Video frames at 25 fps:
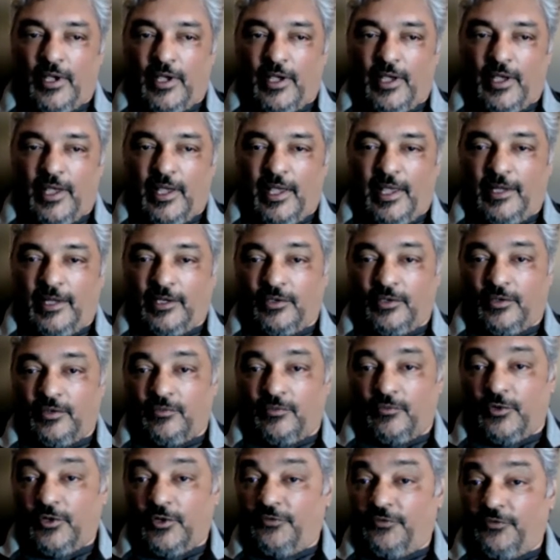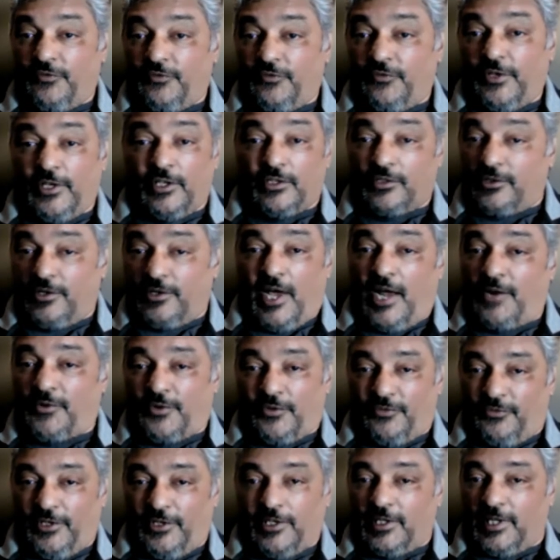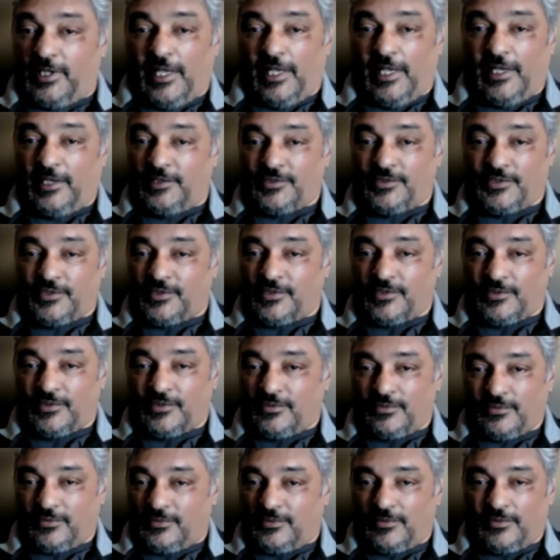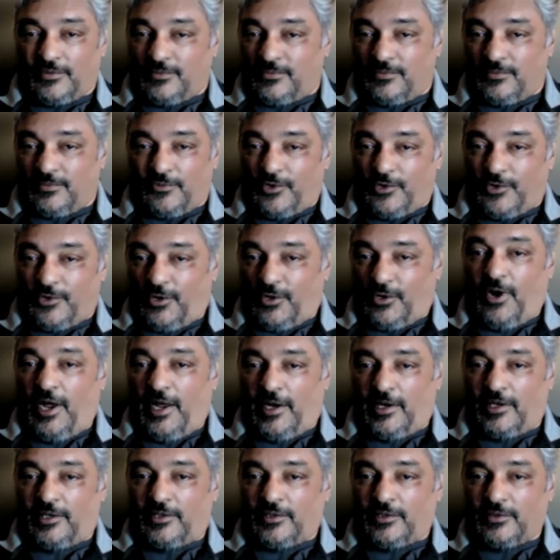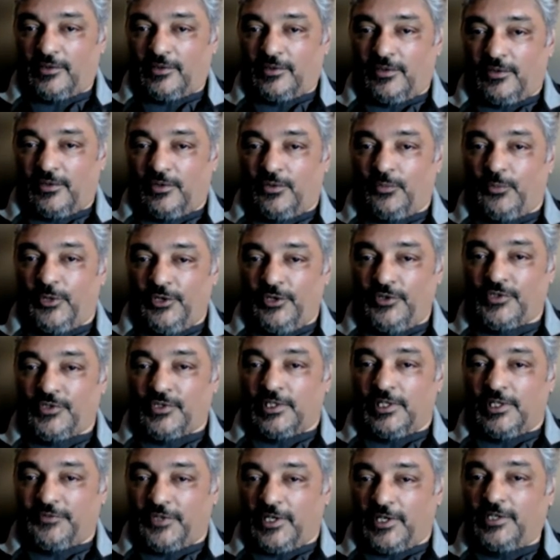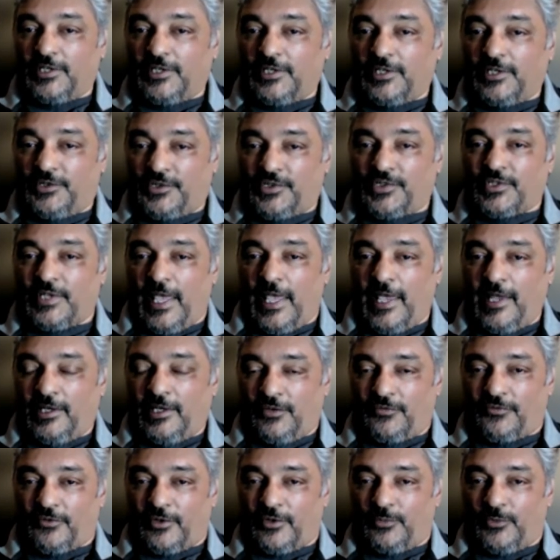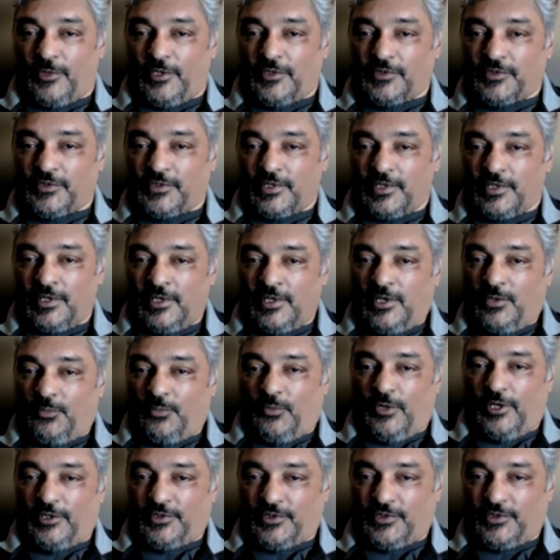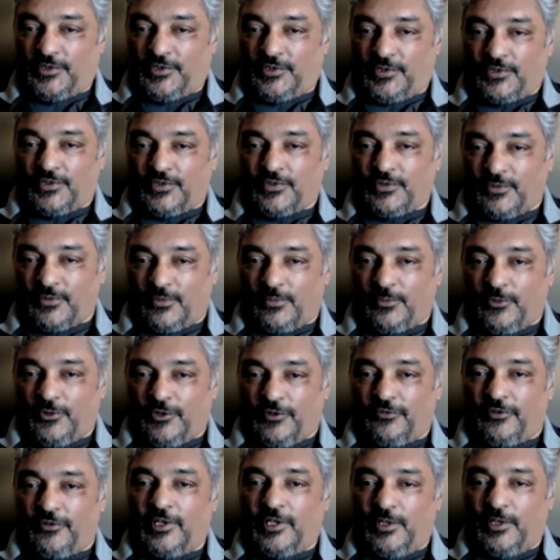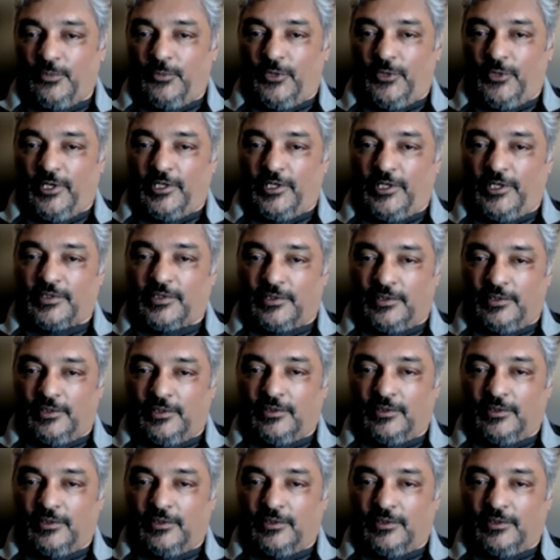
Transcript: and reveal or not reveal as required, you know? But you still have to understand it from this much more fundamental